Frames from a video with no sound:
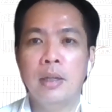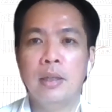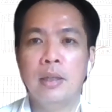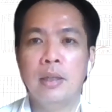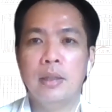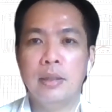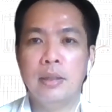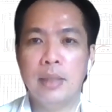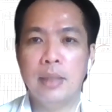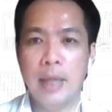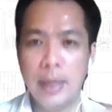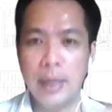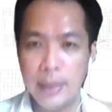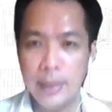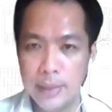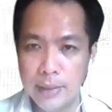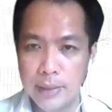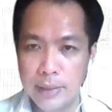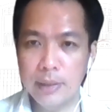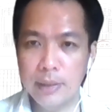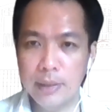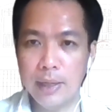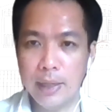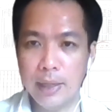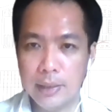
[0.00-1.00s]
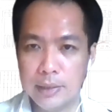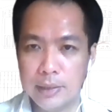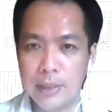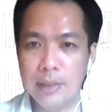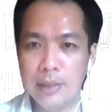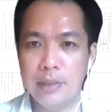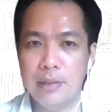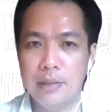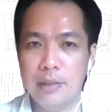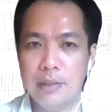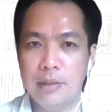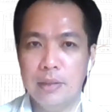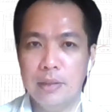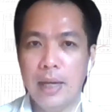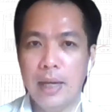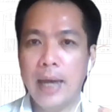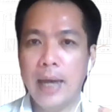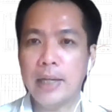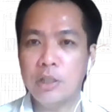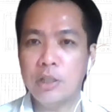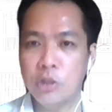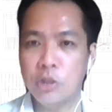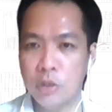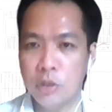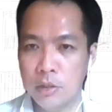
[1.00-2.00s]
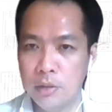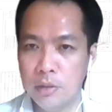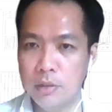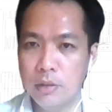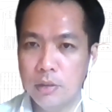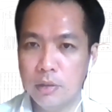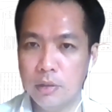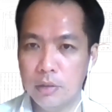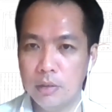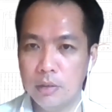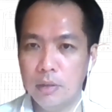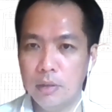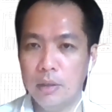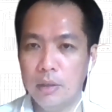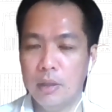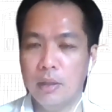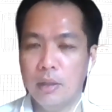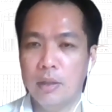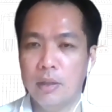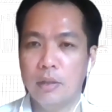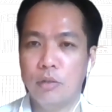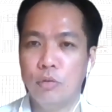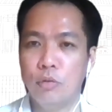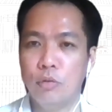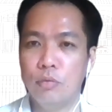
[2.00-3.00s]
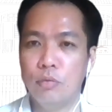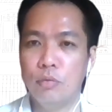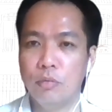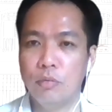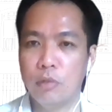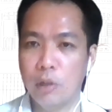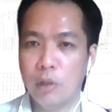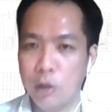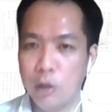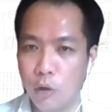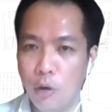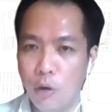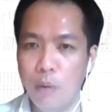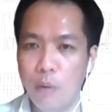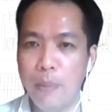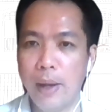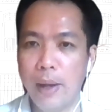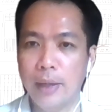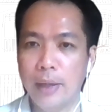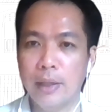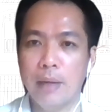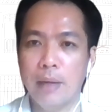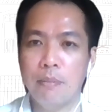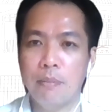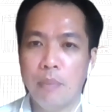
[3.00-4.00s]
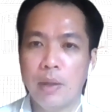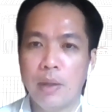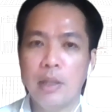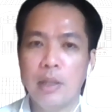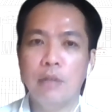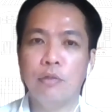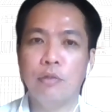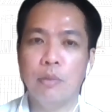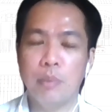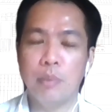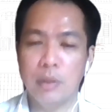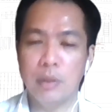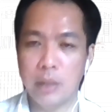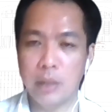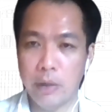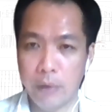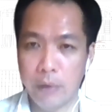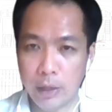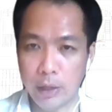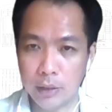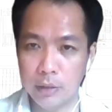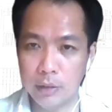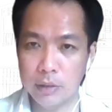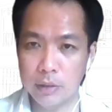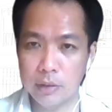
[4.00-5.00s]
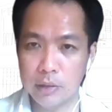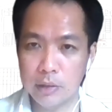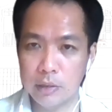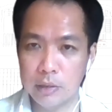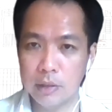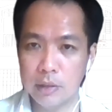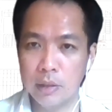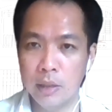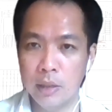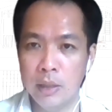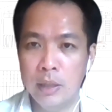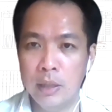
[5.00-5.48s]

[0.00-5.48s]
There exists actions to claw back that money from the directors.